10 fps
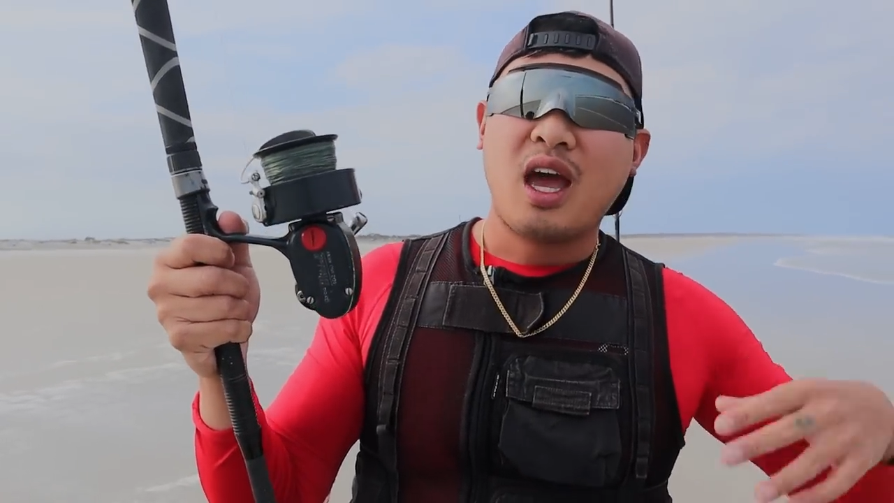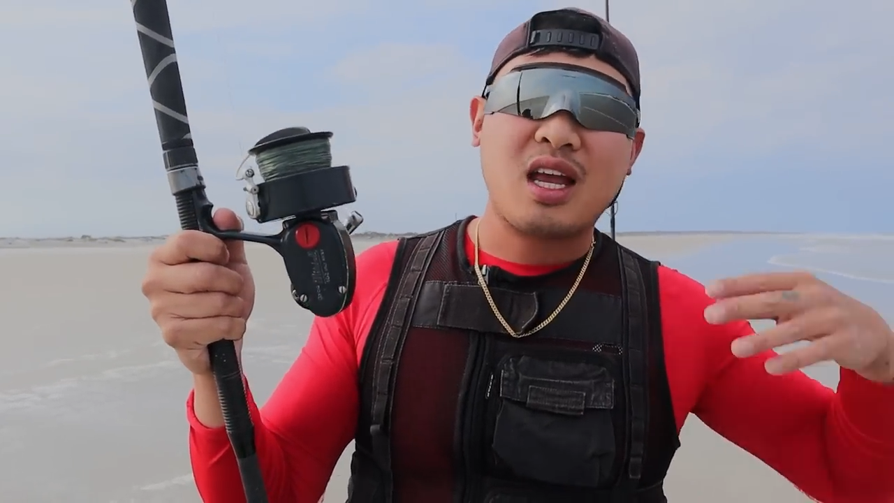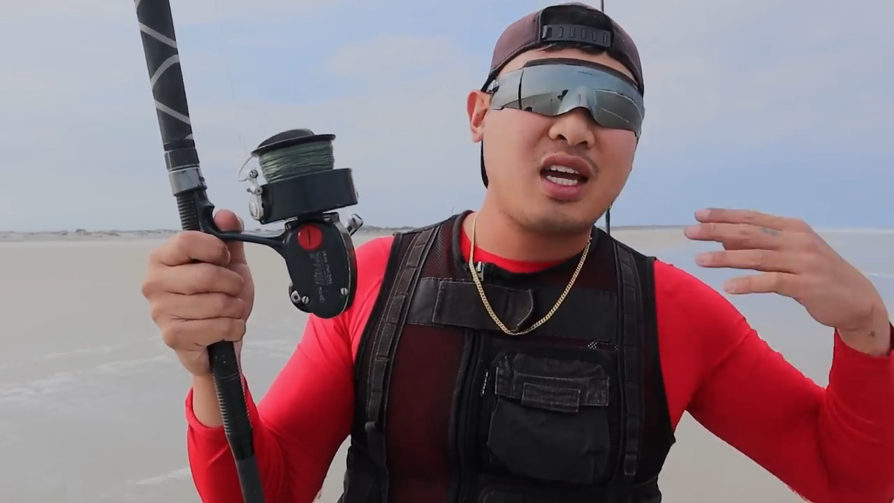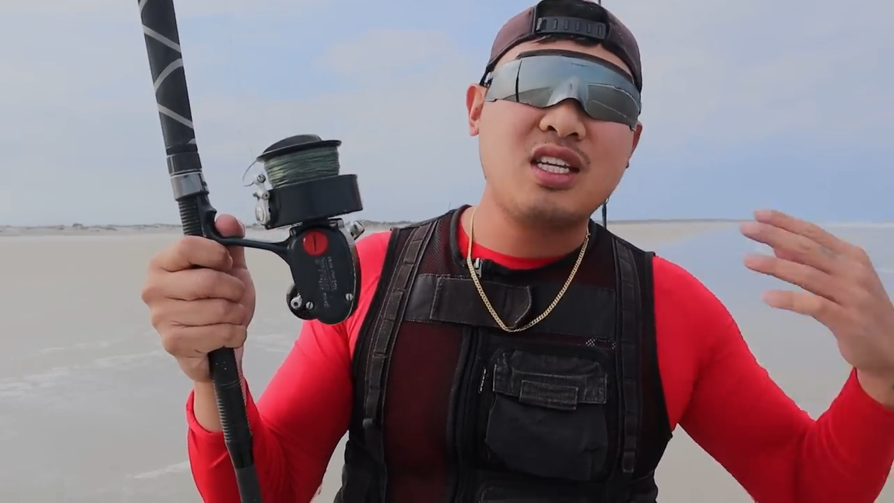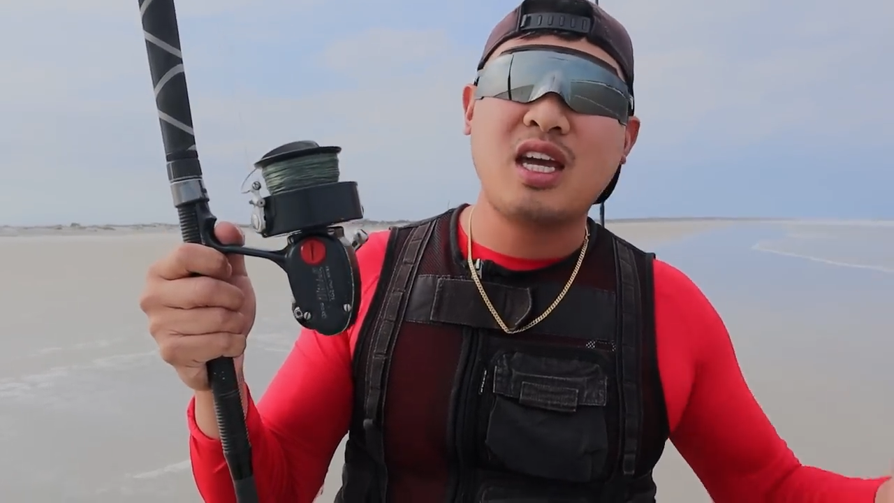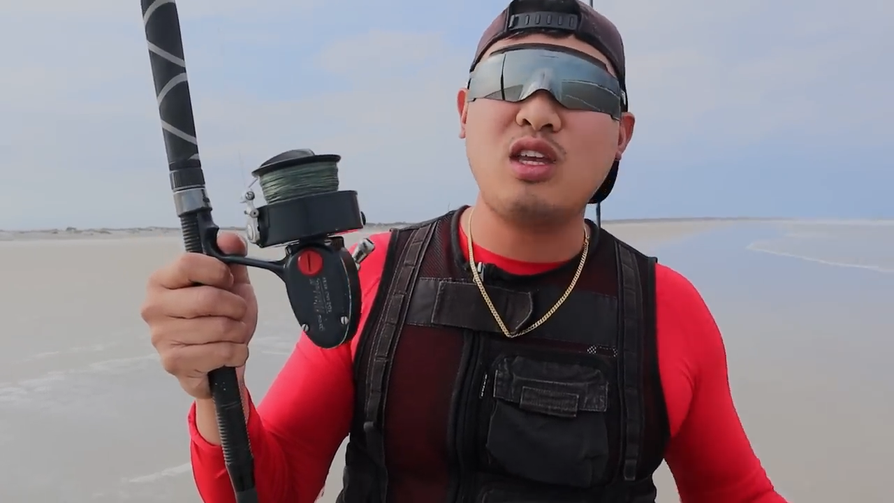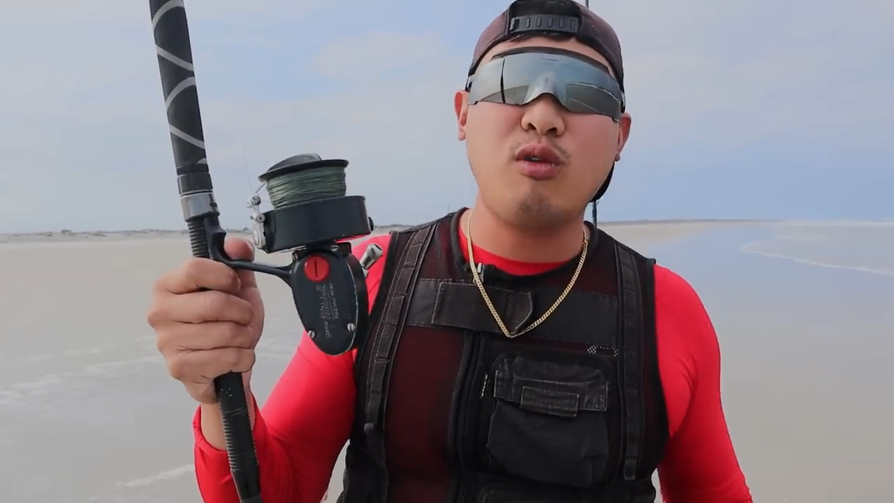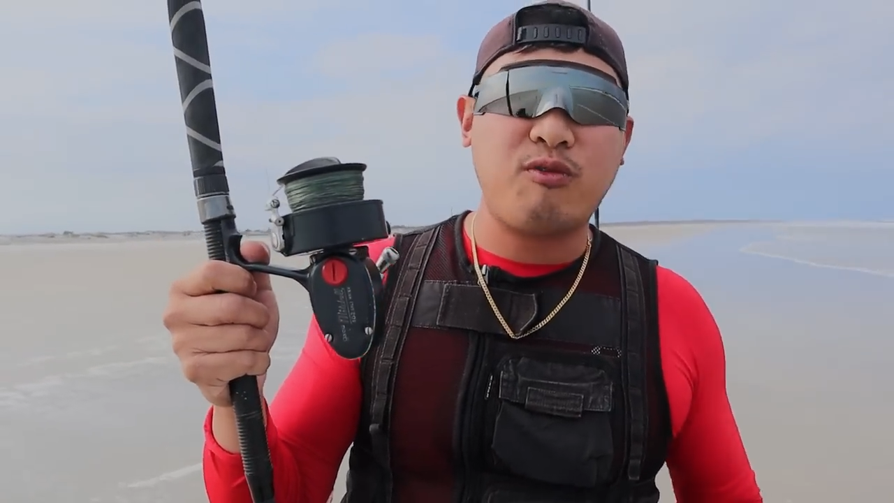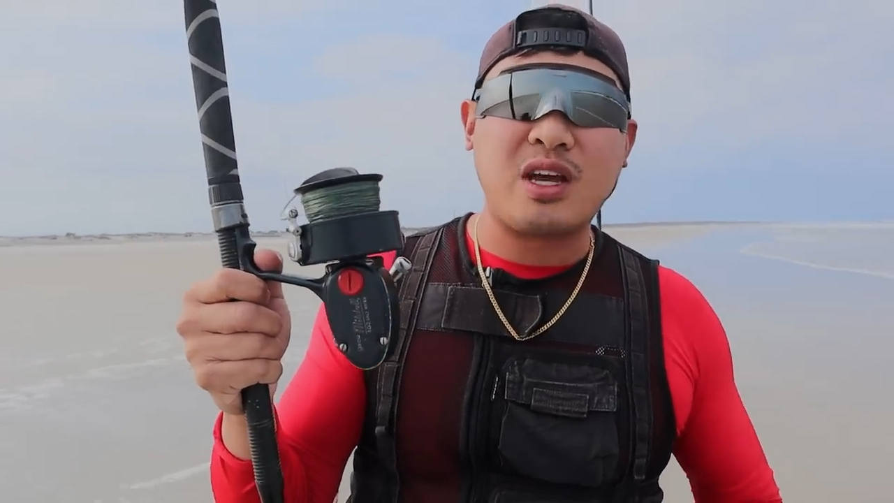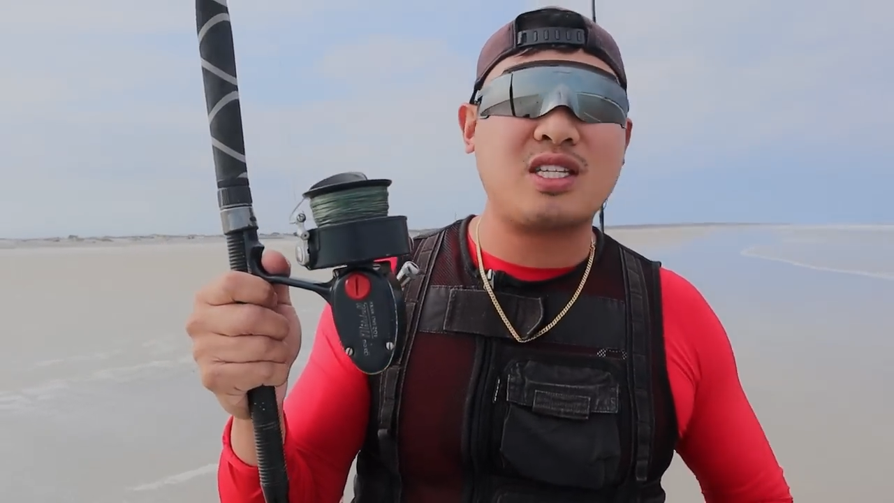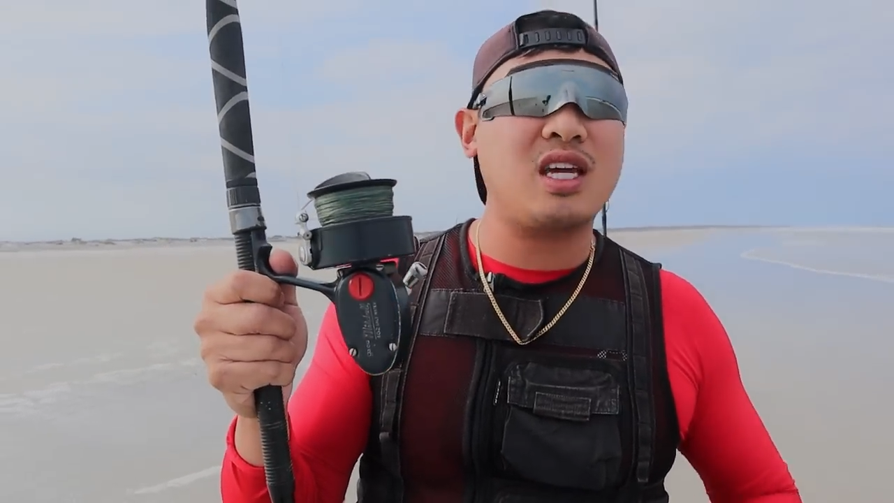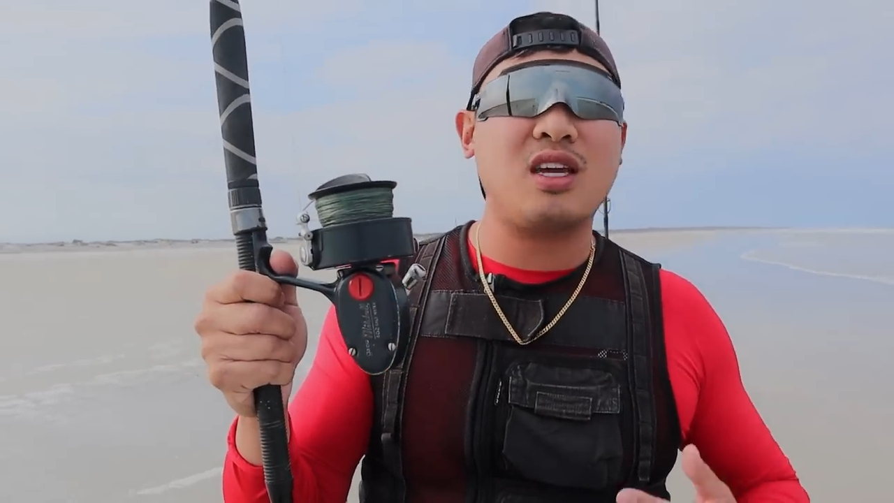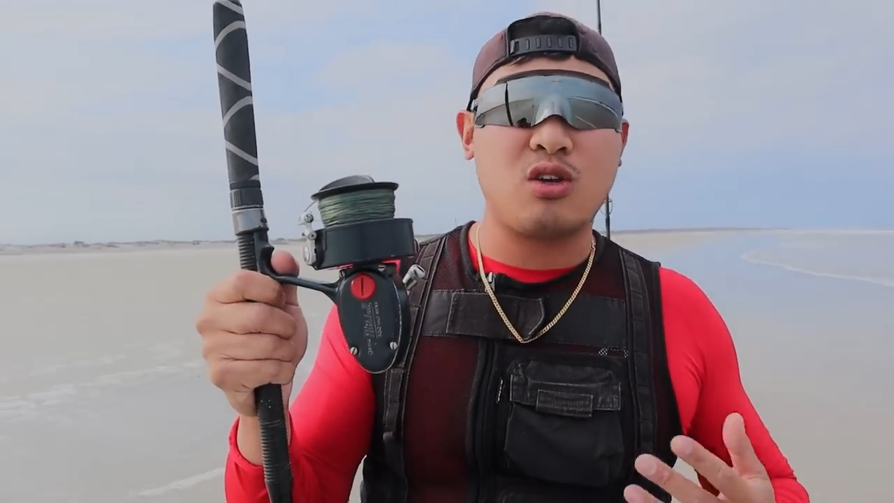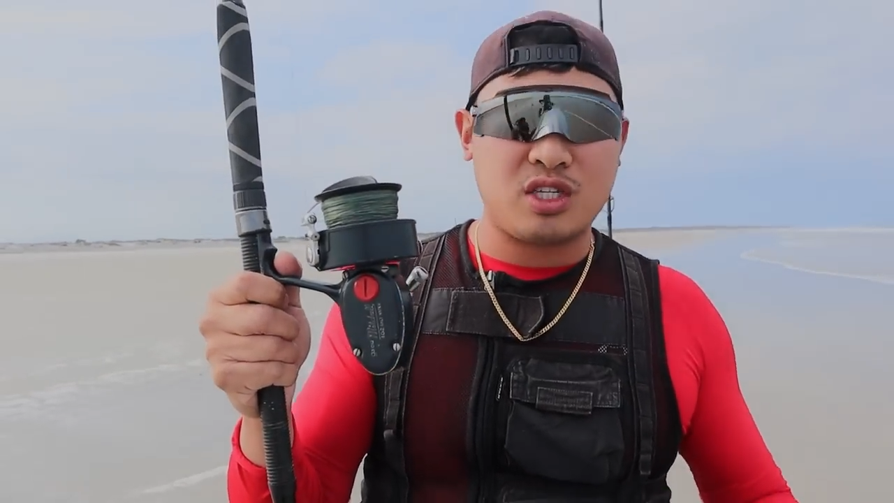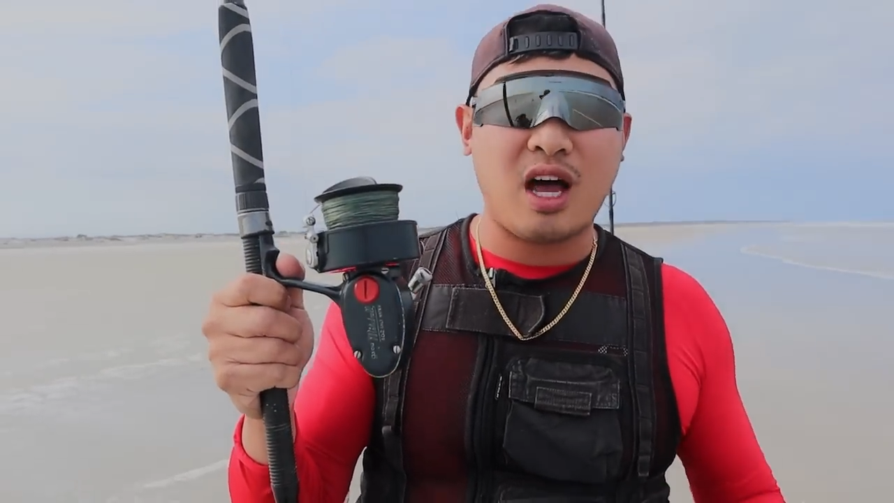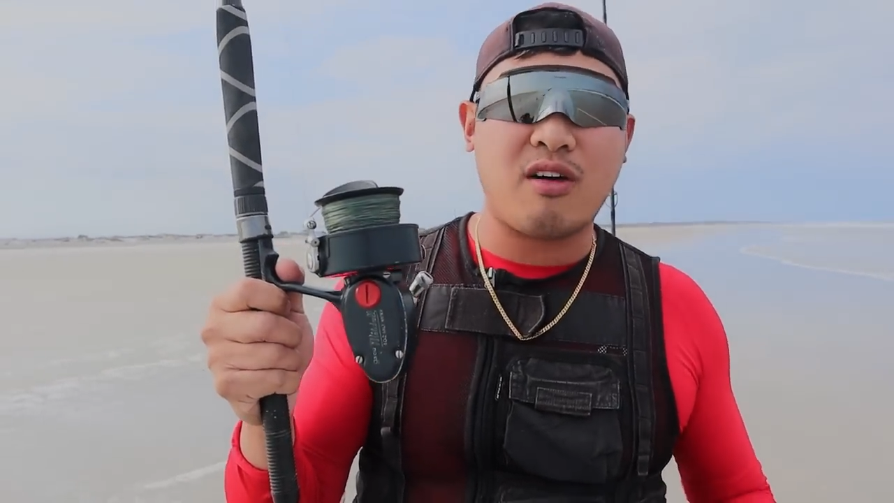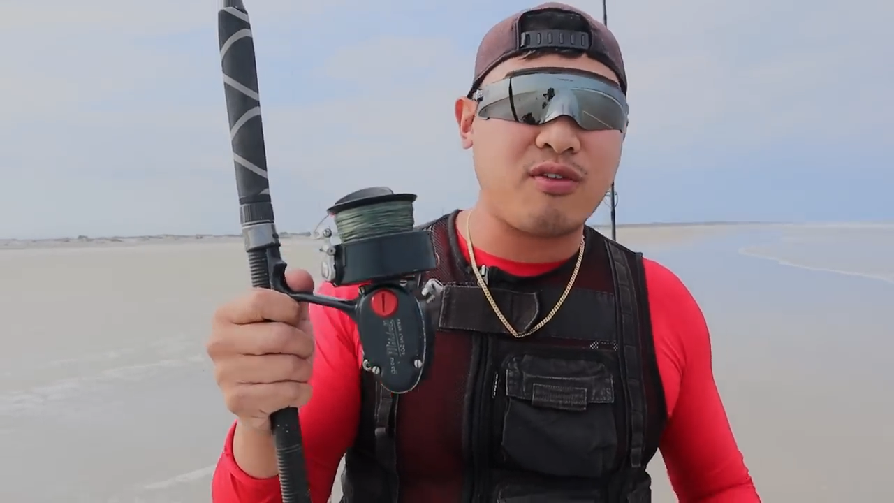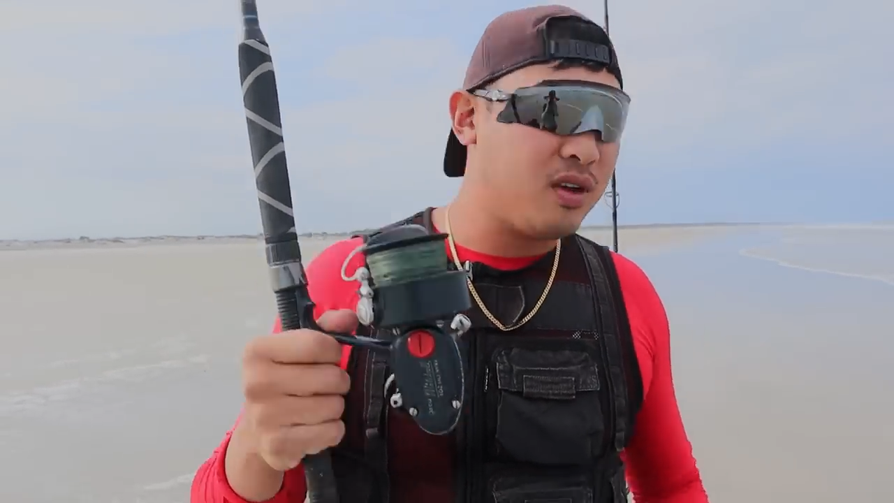and continue fixing yourself.